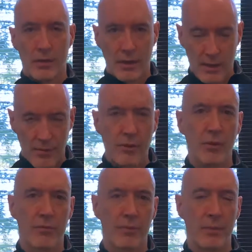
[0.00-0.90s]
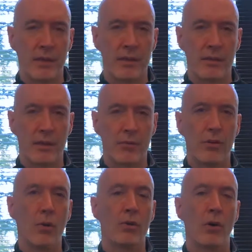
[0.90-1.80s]
give you information that you
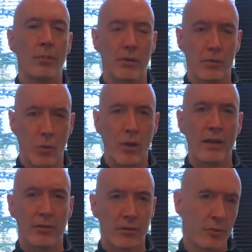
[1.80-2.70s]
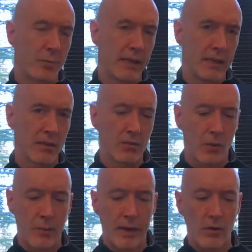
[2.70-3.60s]
don't know about the way that you're speaking. So
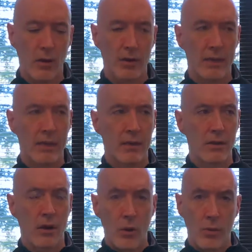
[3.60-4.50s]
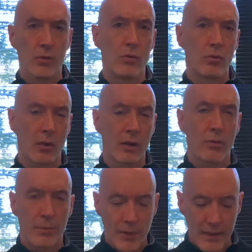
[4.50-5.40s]
my colleague Owen, who's working
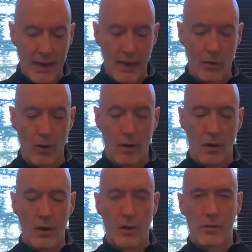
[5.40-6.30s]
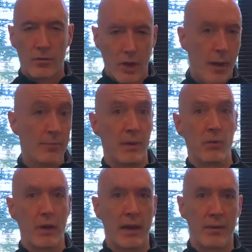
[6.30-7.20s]
with me now, stops me
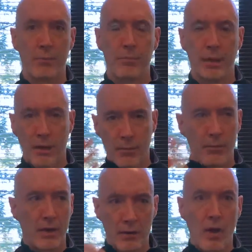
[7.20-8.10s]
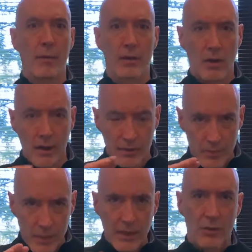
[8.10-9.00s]
when I become an automaton and
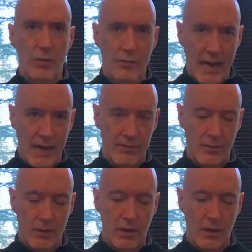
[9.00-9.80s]
speaking too fast.